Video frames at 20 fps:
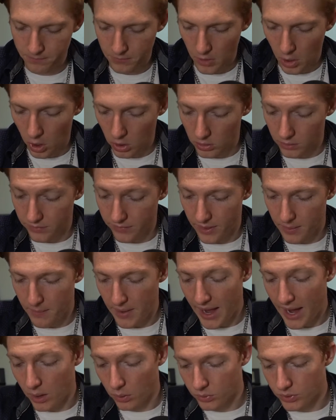all of them
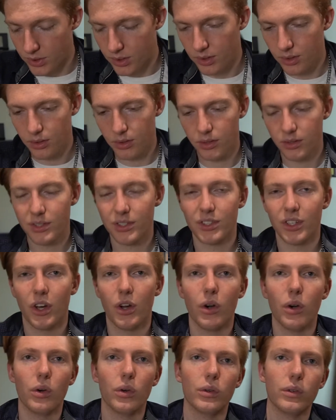out.
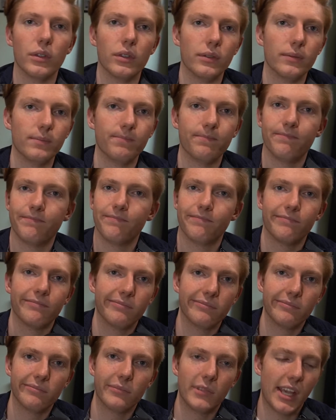So,
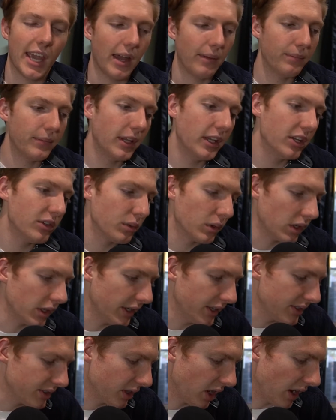yeah, it is what it
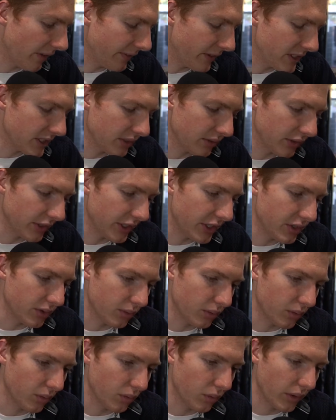is. Offensively is
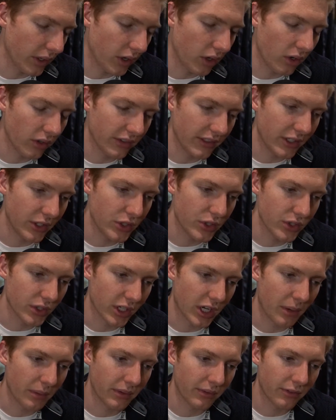where all the issues are
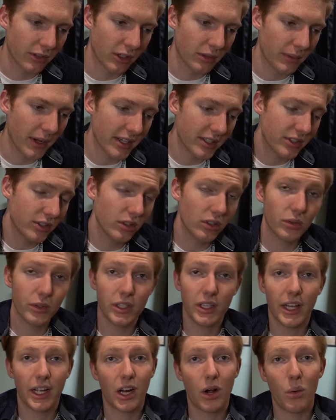coming from. I still
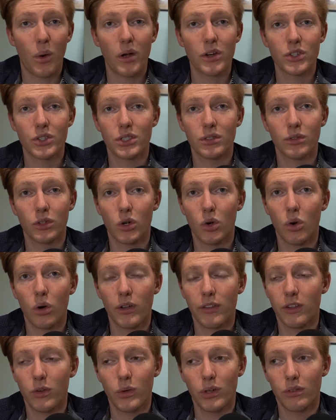really like our wide receiver core. I
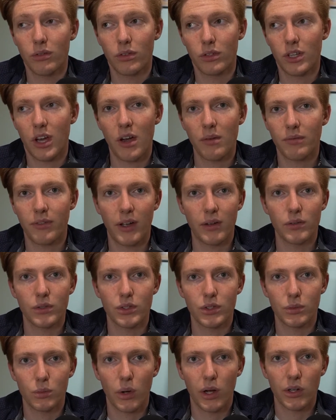think we have a top
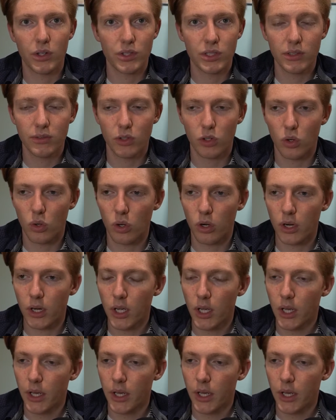5 wide receiver core.